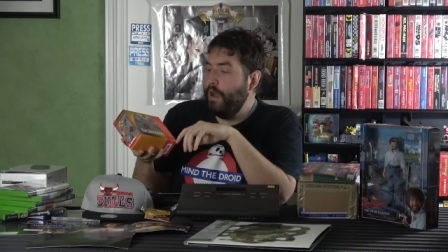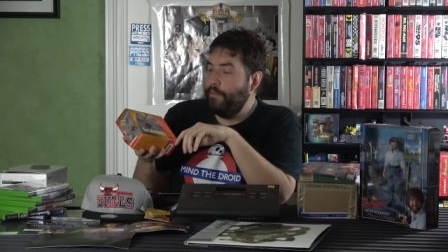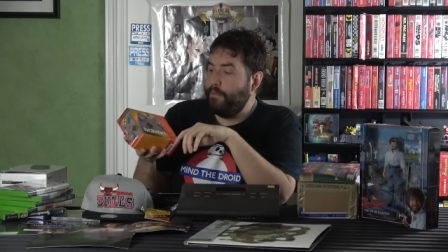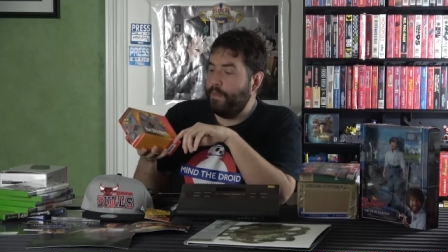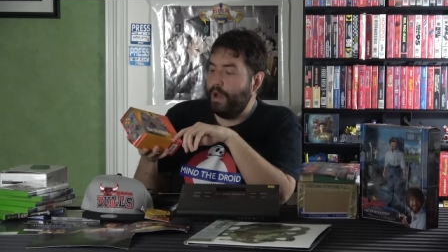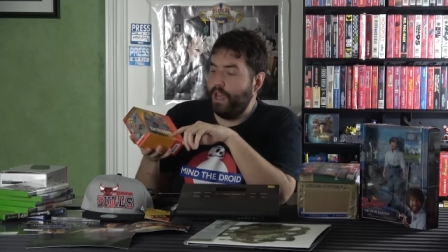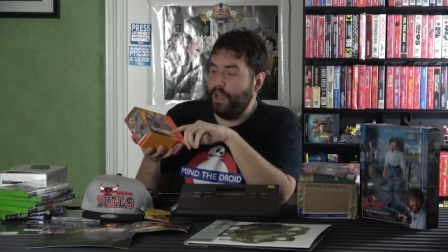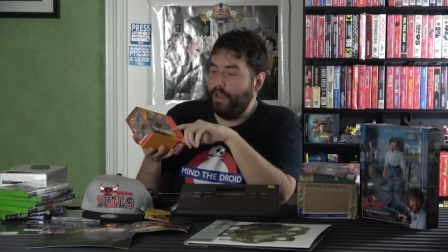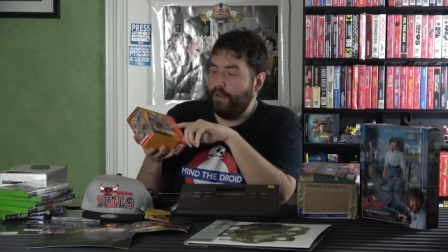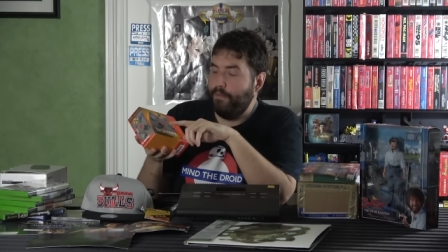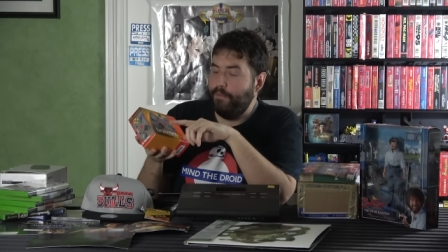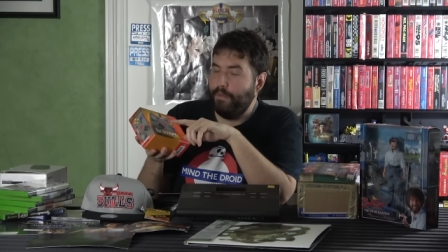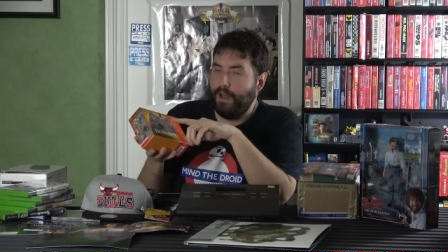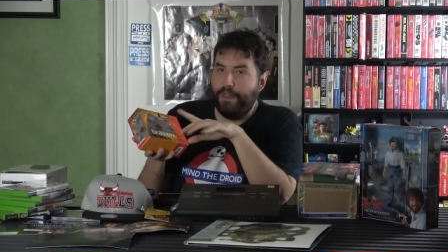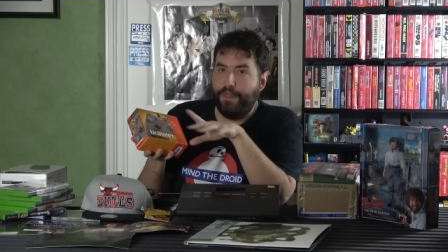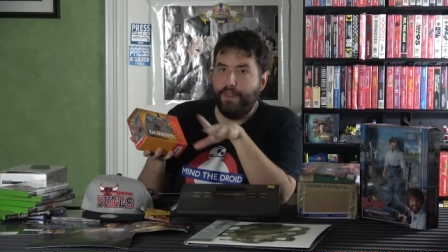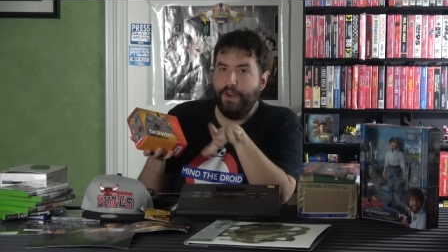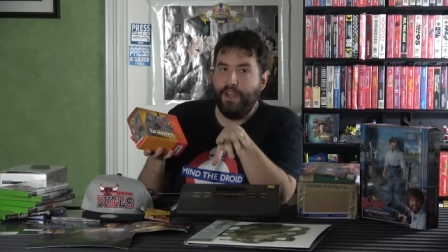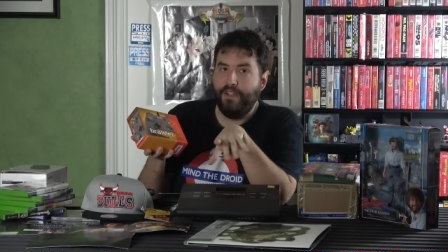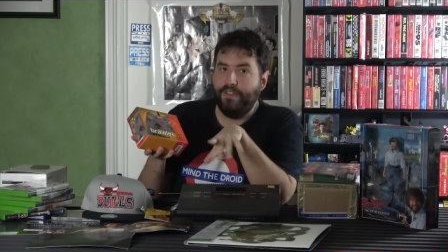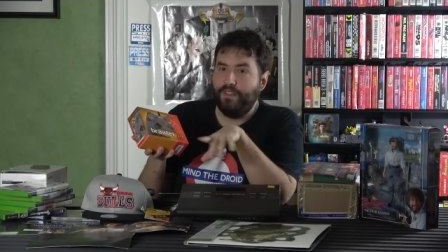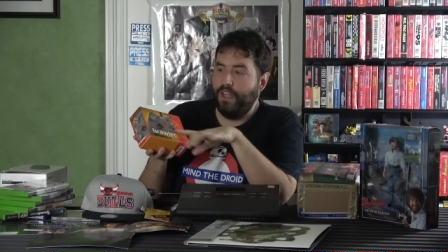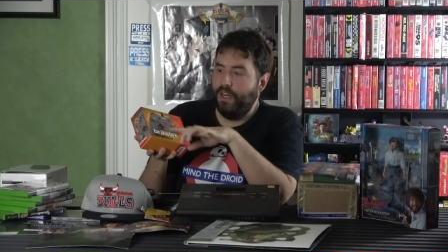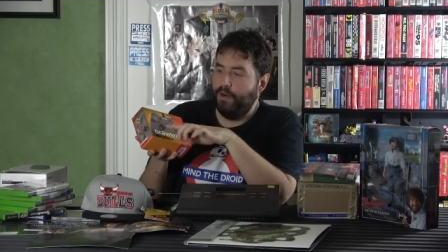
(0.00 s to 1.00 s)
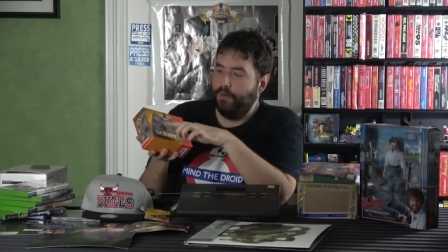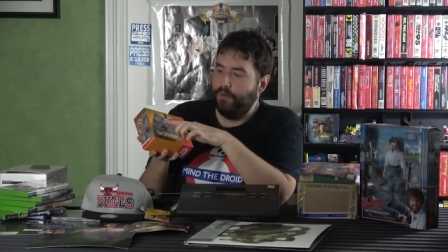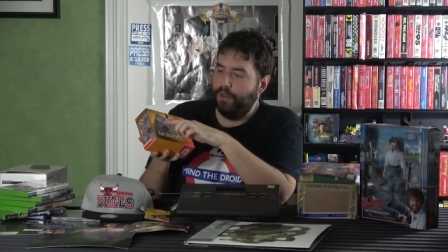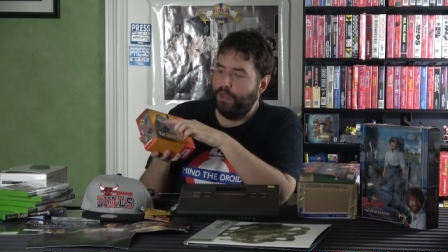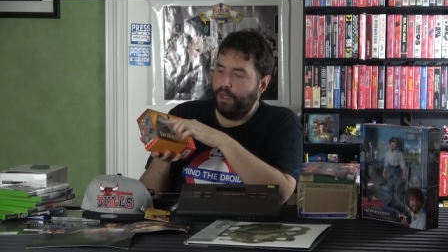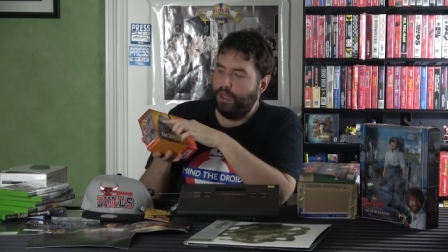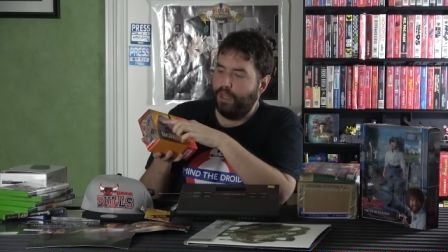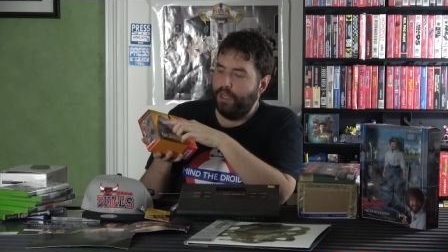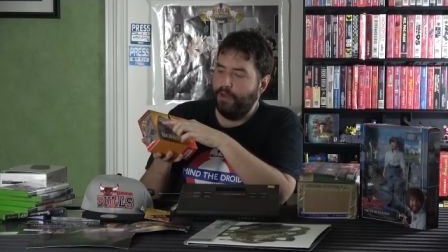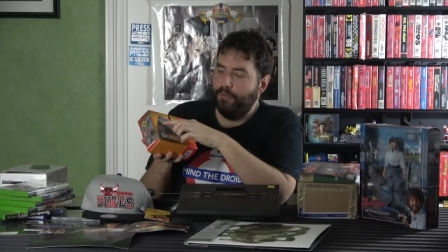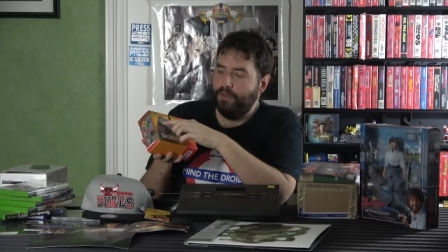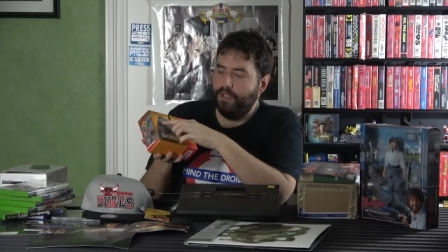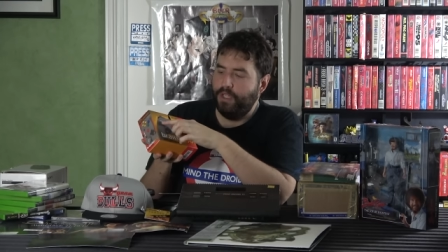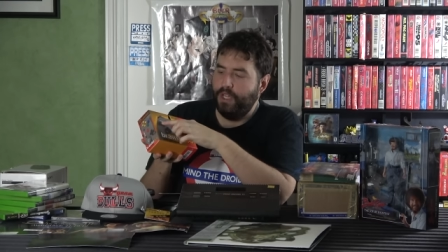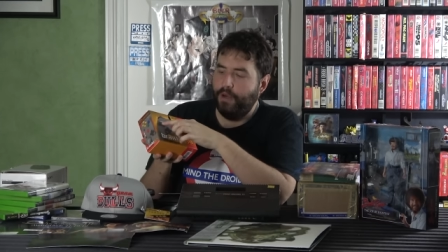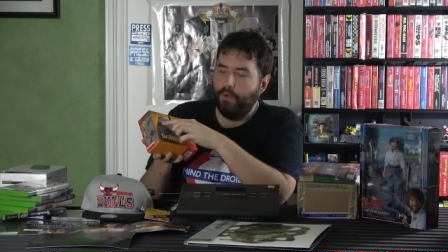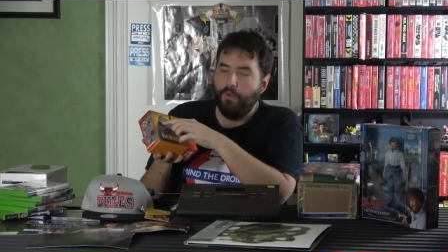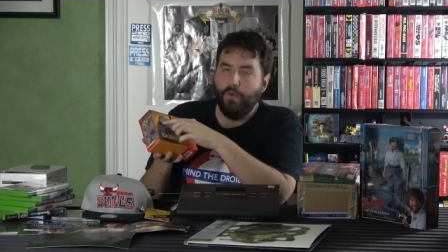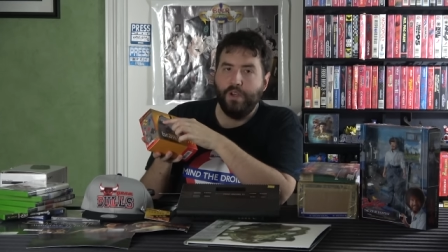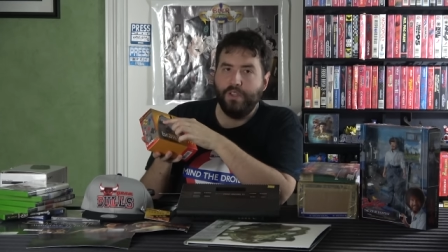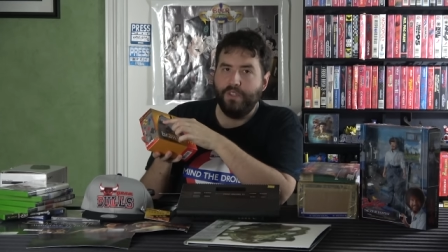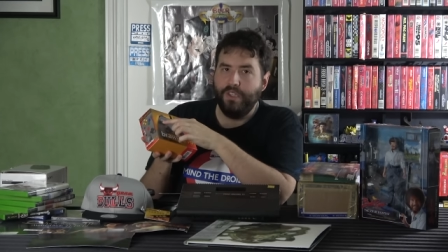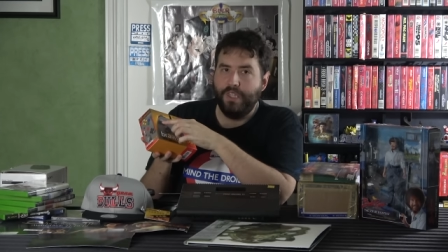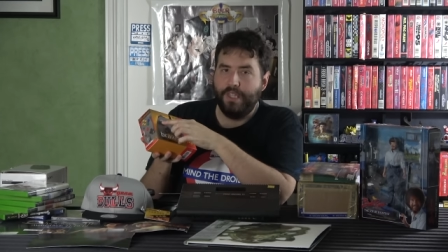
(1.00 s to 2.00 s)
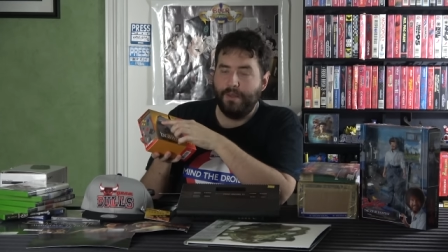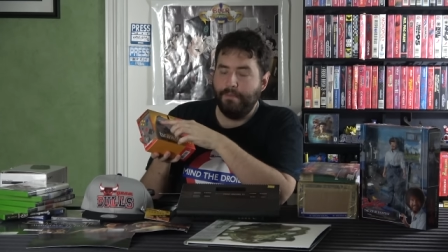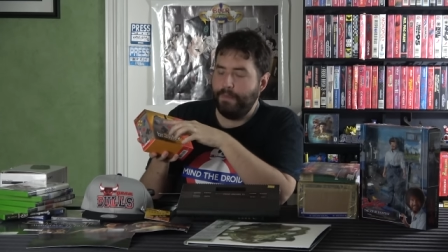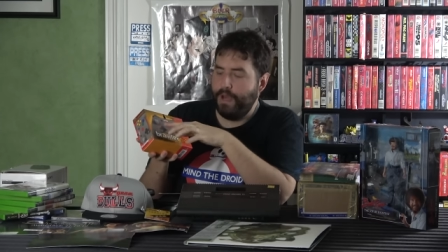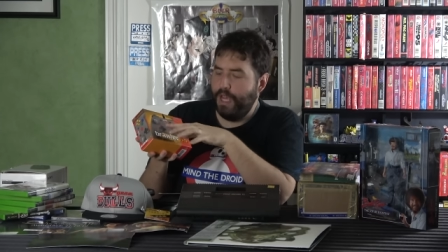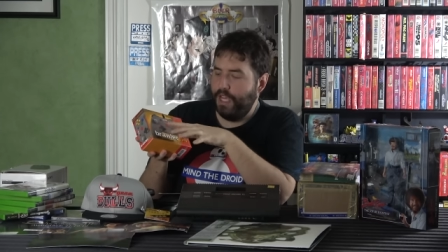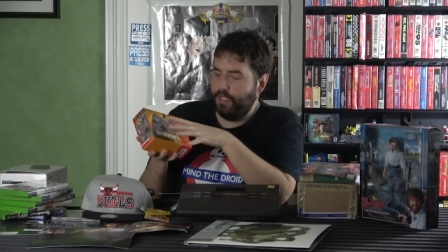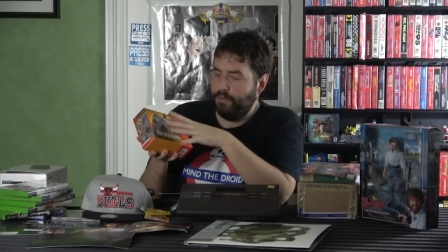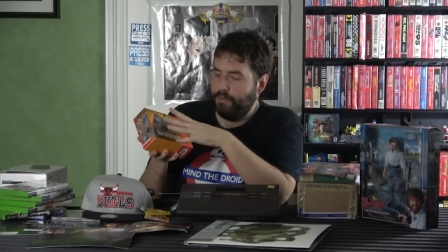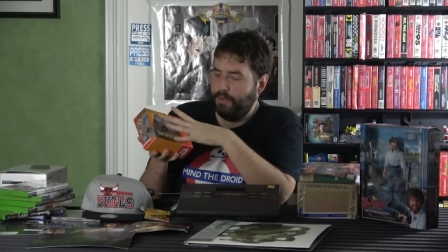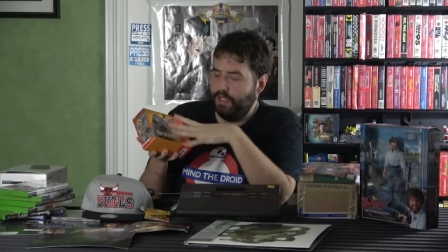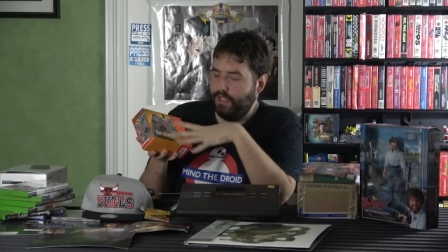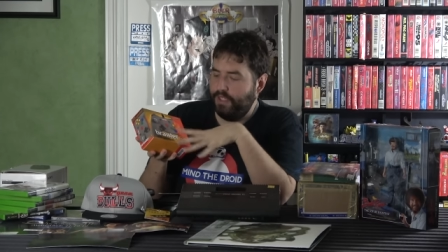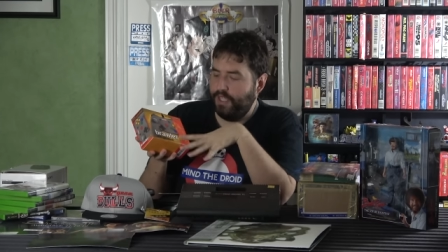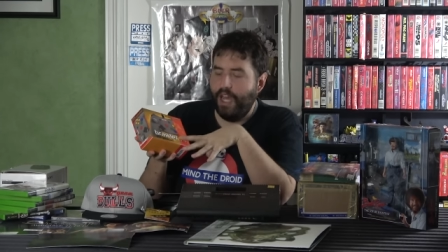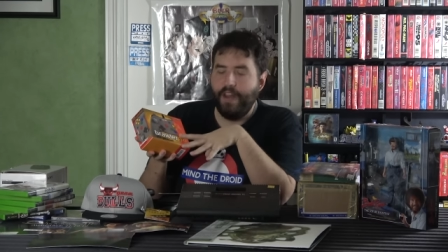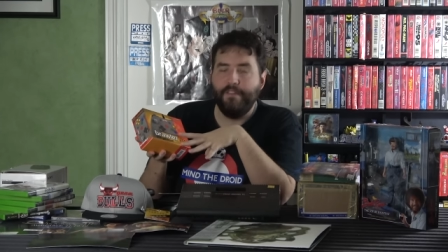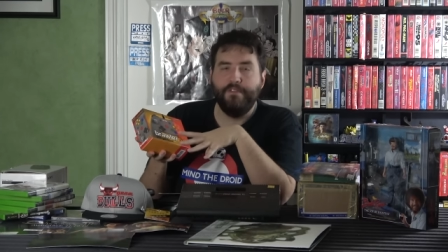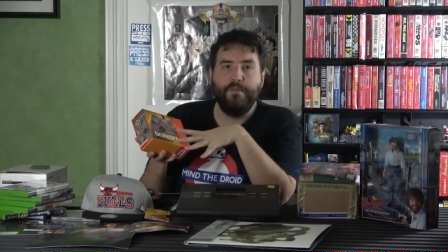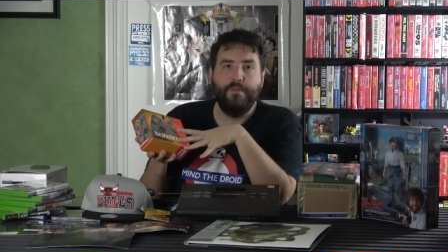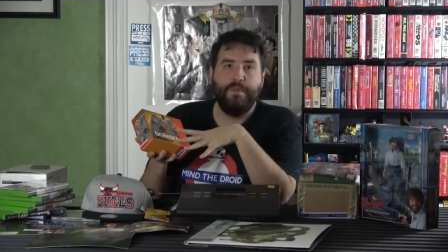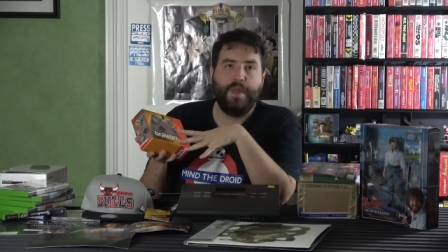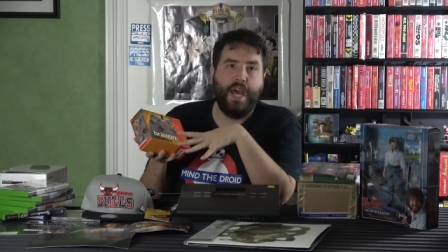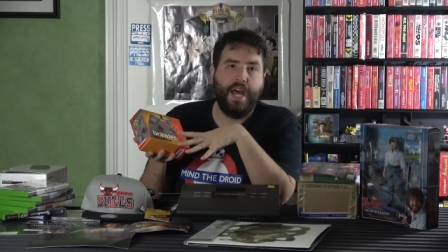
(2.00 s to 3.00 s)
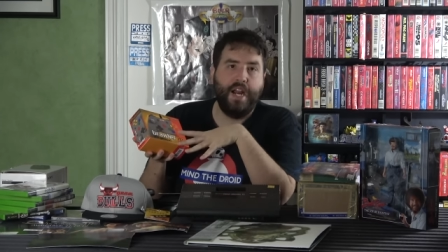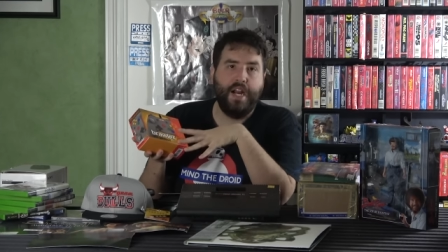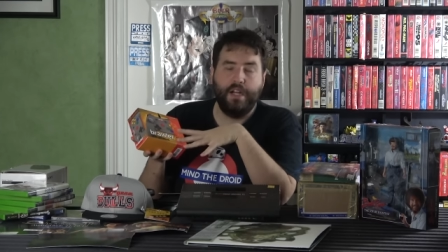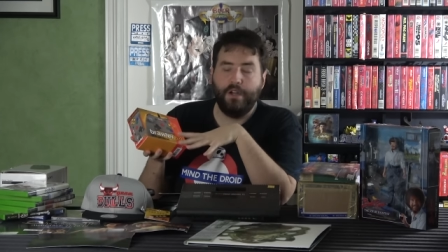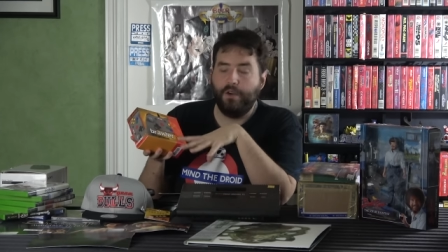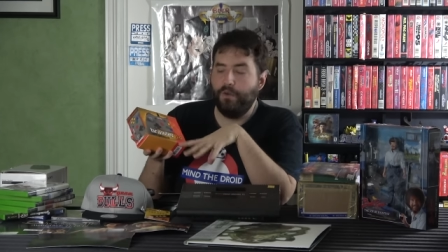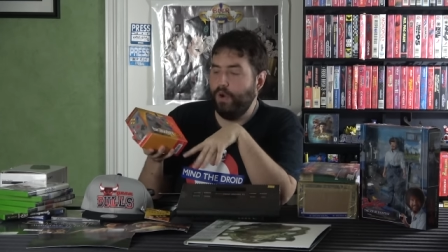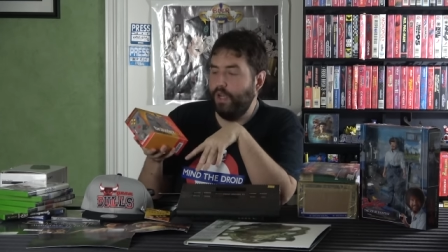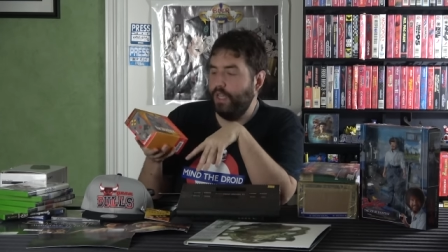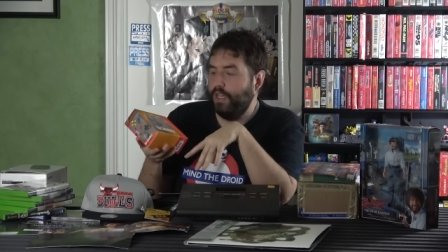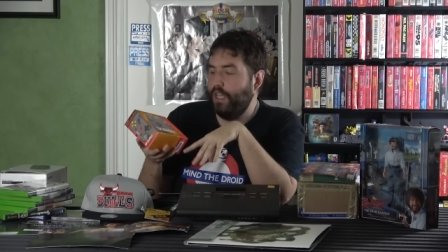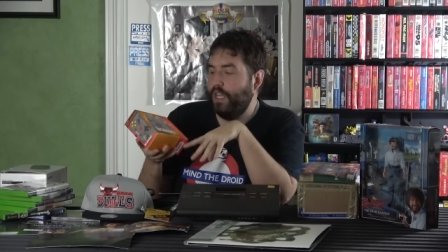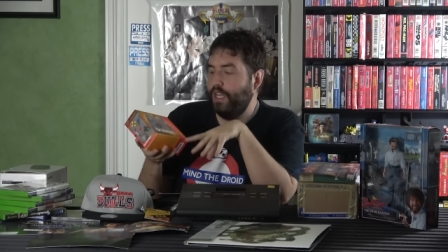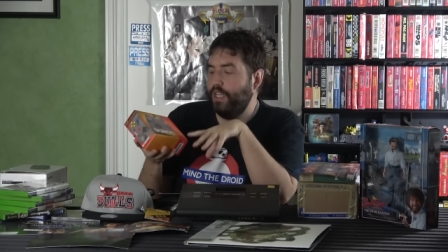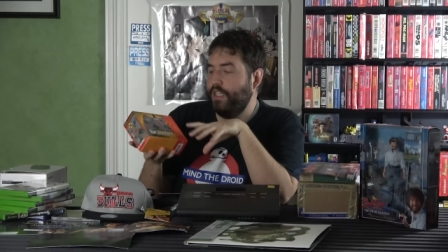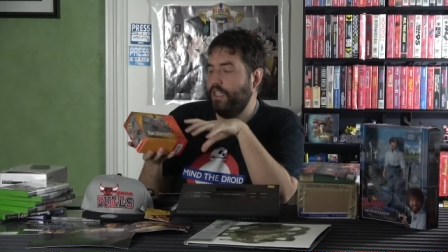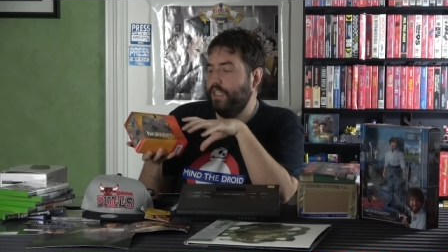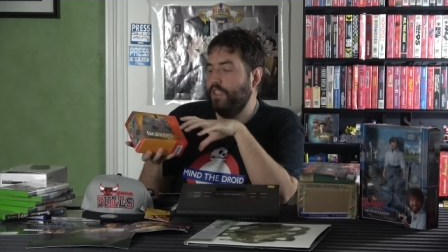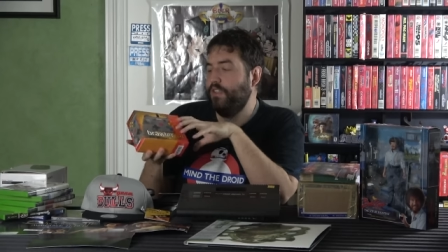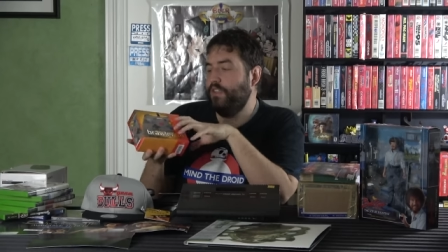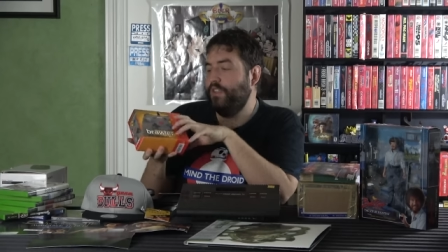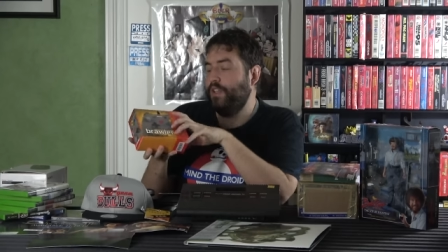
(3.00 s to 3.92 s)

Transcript: My my thoughts on it were the thumbstick wasn't the best, but aside from that, I quite liked it.